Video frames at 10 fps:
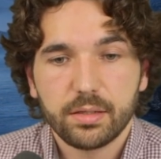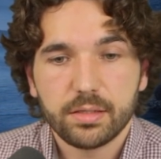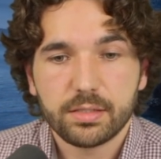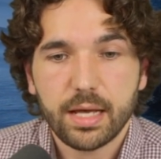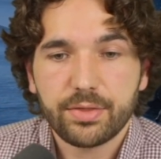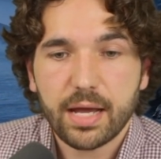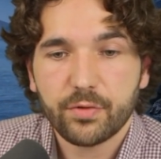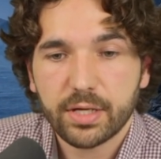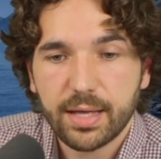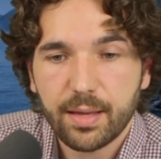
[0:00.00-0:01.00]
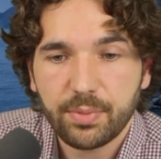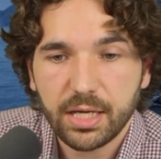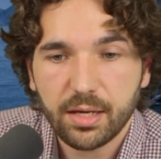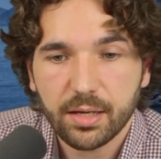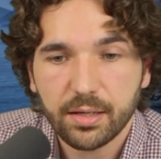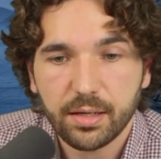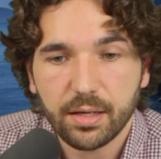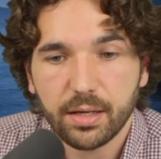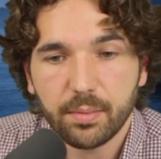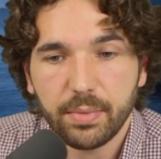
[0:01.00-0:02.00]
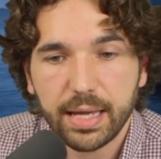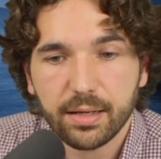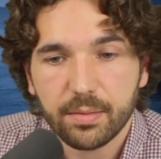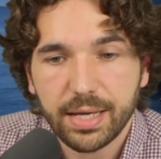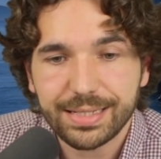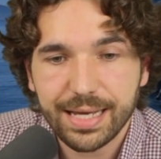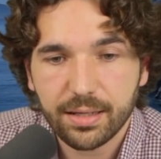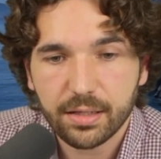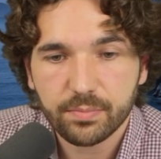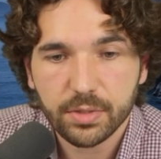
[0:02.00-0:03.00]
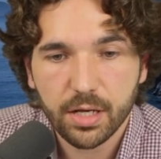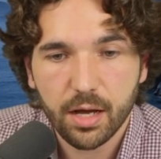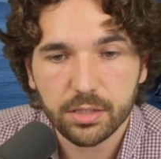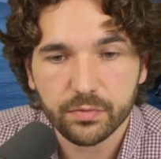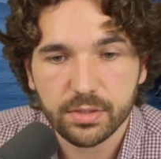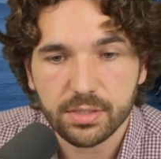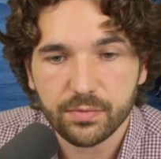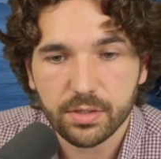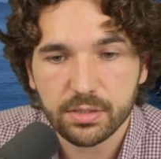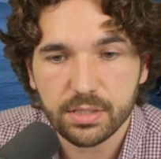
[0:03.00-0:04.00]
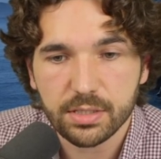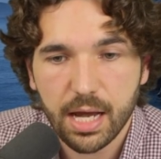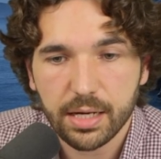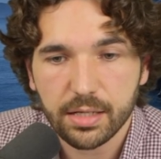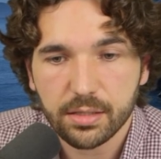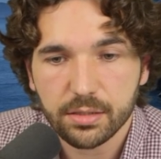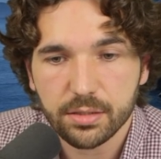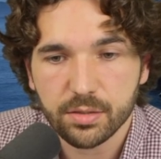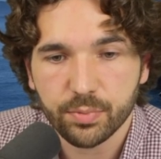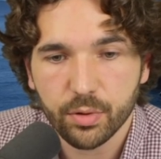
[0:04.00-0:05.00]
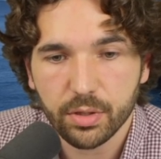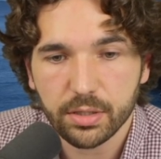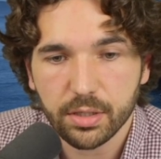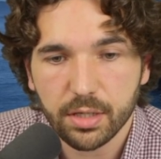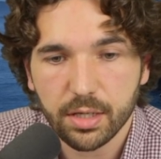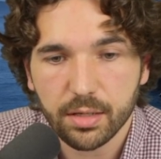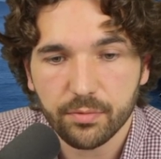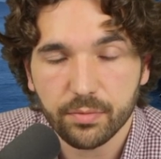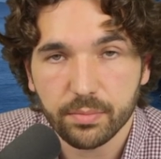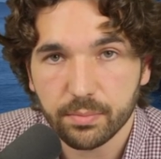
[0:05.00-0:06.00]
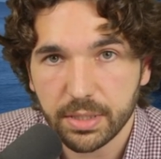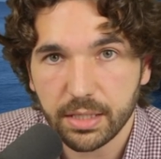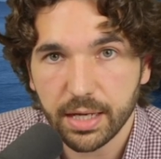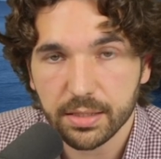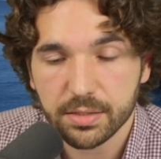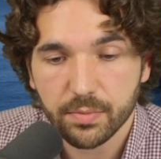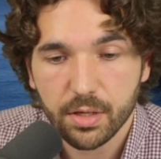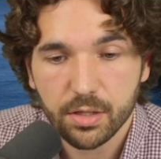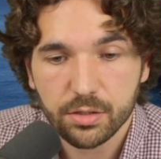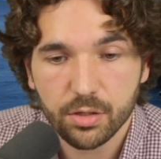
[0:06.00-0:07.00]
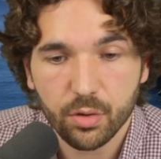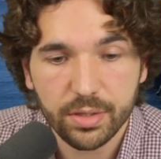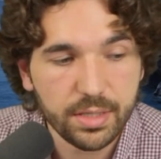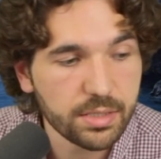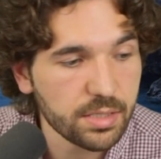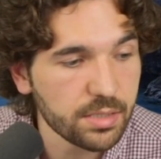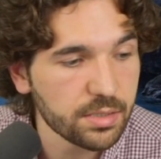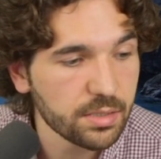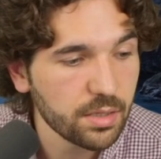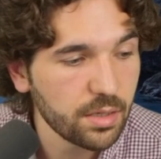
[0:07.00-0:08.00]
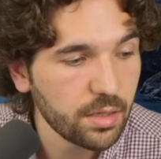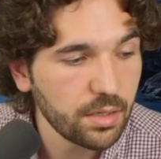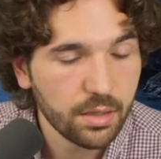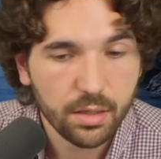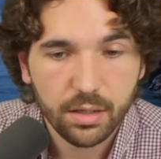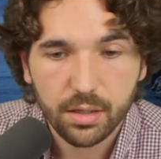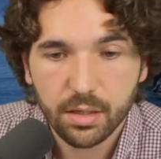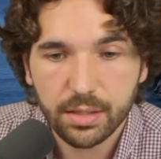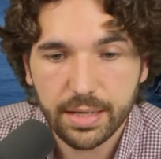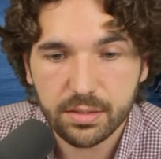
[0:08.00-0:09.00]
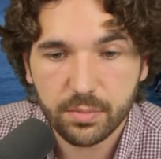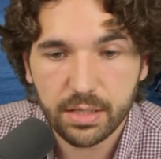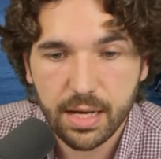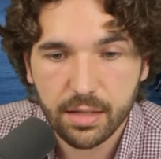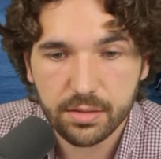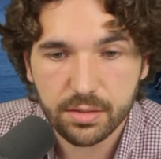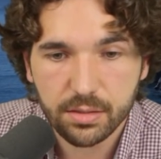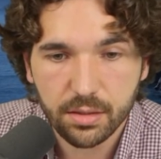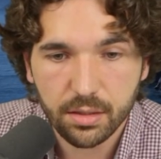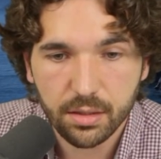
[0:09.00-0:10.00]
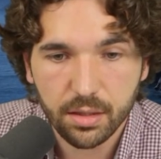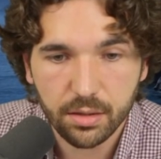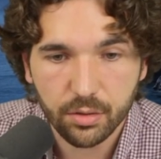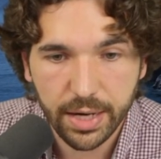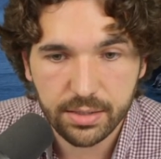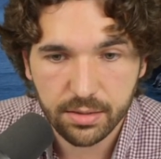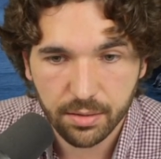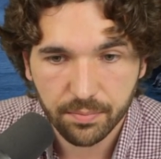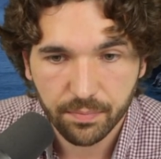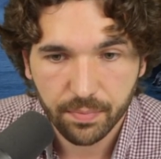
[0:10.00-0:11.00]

South African MP Manla Mandela calls for civil society to support BDS. So this is Nelson Mandela's grandson.